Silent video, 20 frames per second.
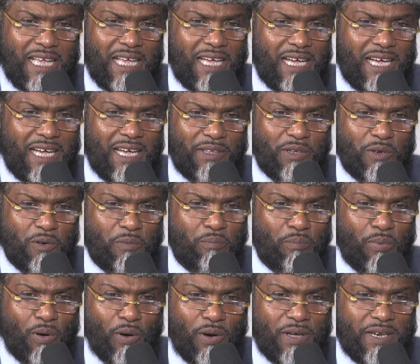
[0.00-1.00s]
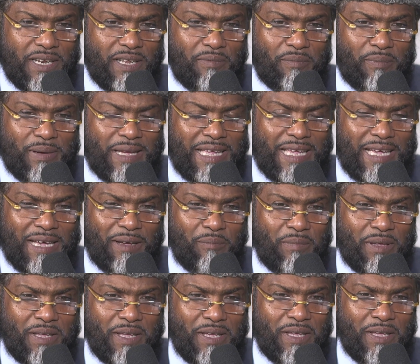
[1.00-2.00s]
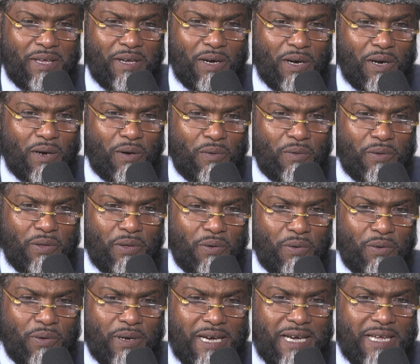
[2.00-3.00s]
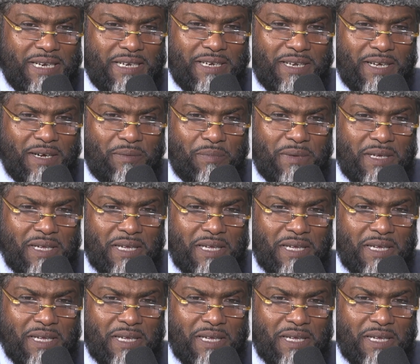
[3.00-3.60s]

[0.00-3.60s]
You're born in Miami, how you ended up